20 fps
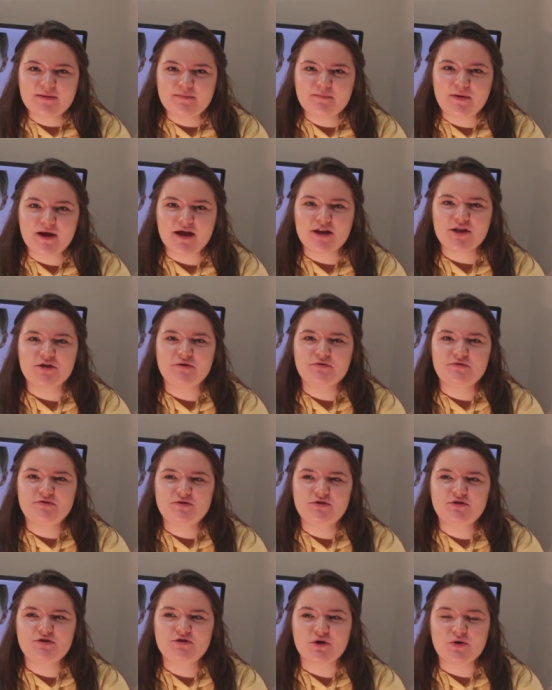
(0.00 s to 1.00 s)
but you
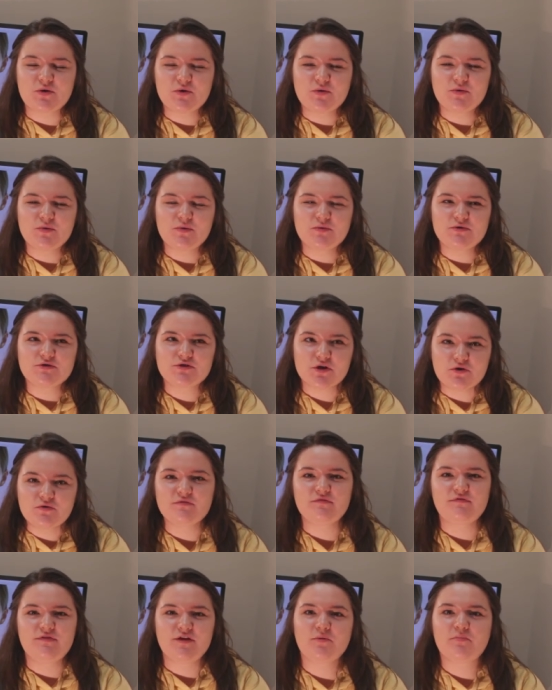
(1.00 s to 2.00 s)
don't
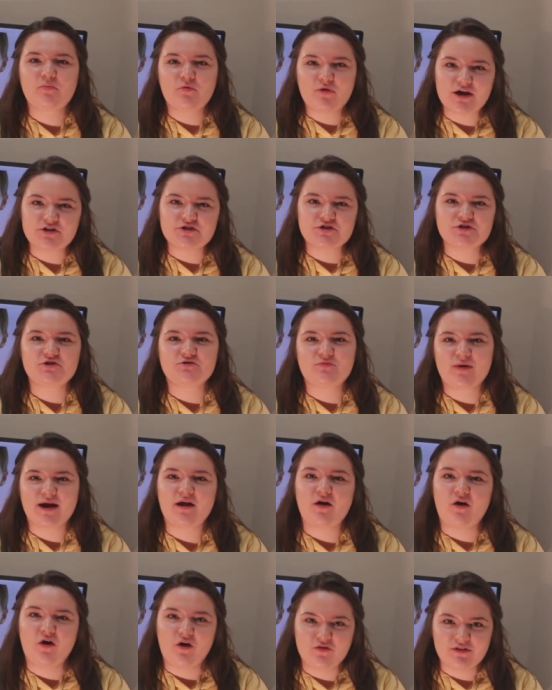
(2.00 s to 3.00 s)
don't feel pressure to
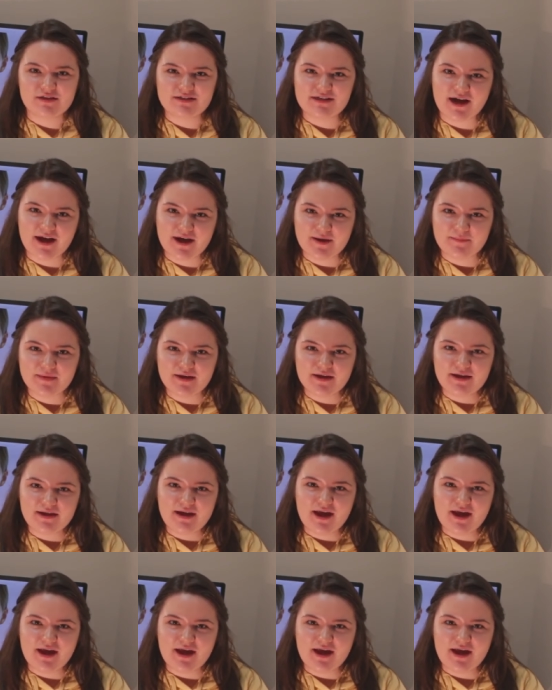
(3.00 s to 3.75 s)
wear it all the time,